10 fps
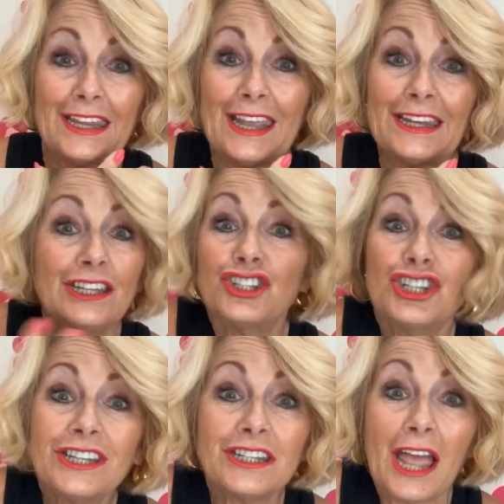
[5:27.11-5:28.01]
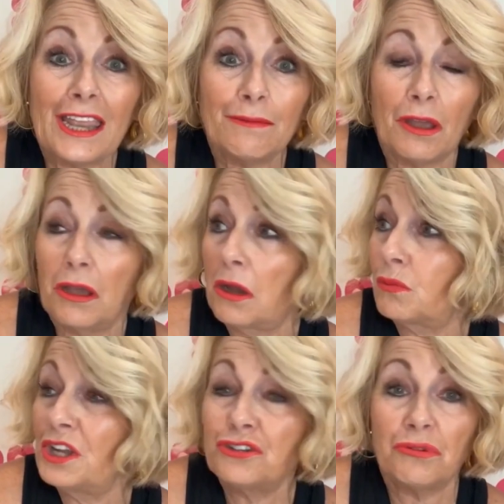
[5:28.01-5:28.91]
yet it's just like
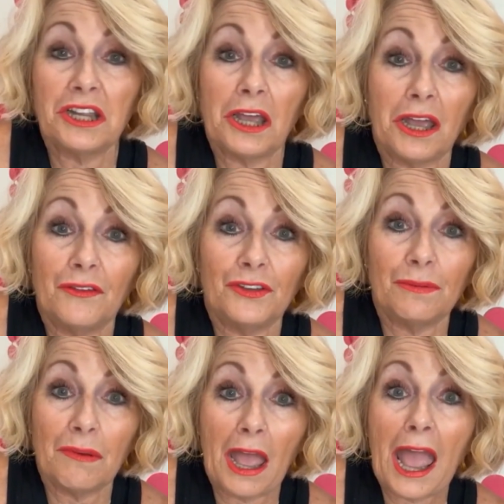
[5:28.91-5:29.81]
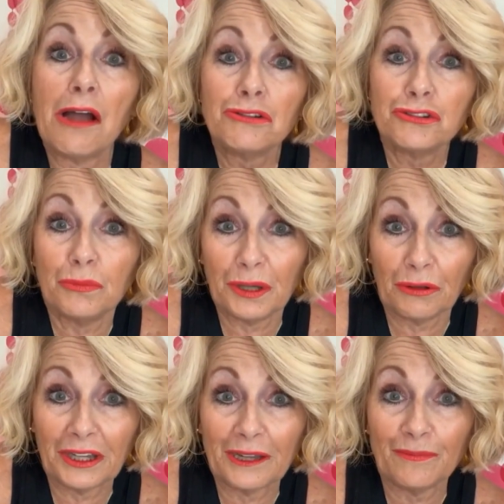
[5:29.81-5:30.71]
a rendering of a house you're
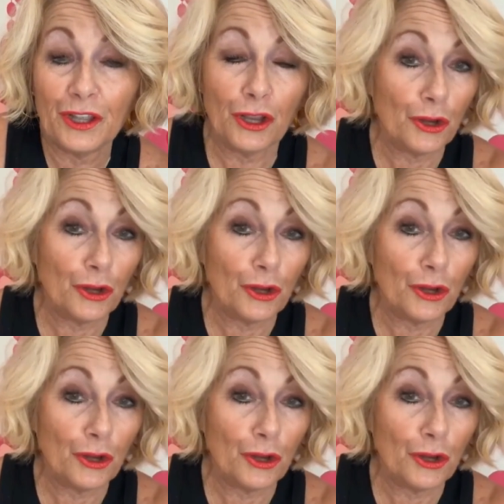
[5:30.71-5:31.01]
building.